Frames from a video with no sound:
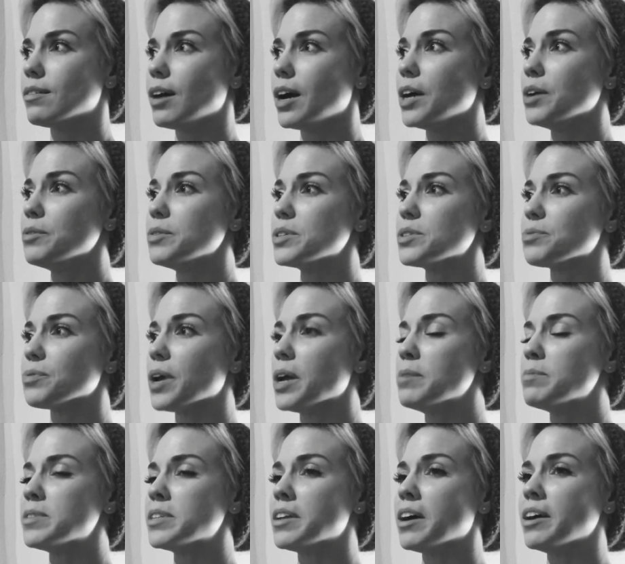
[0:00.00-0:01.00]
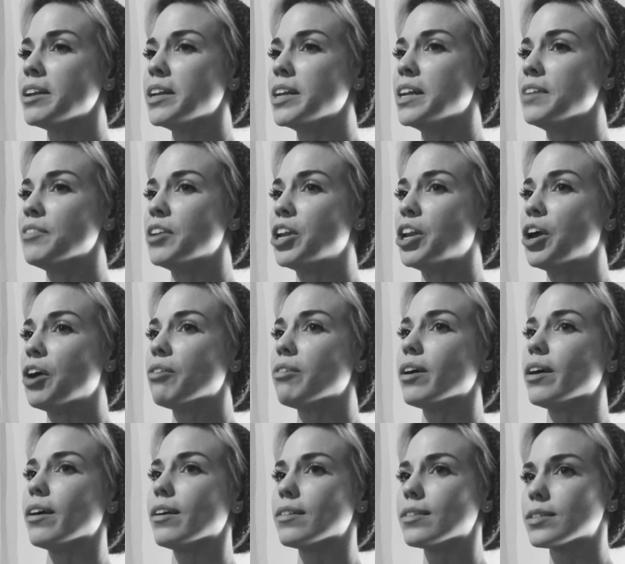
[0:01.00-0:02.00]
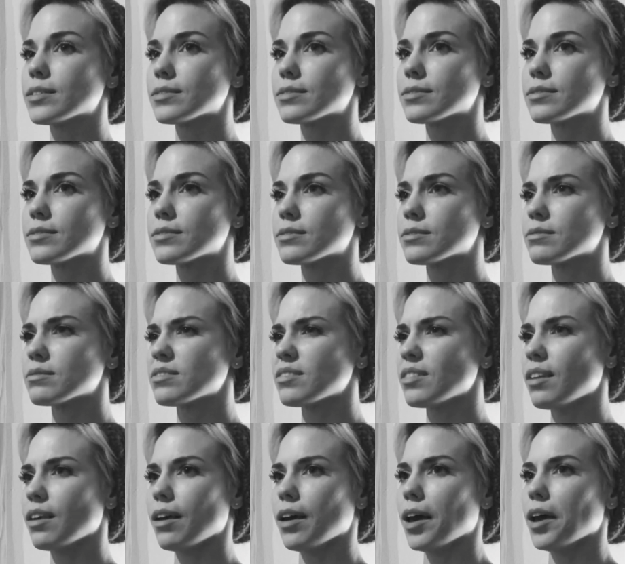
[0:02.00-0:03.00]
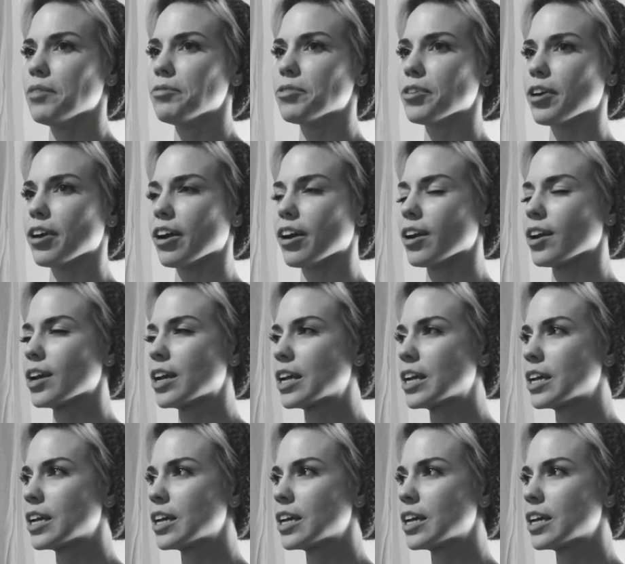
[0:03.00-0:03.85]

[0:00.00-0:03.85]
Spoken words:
I was raped and I didn't even know it. Ever.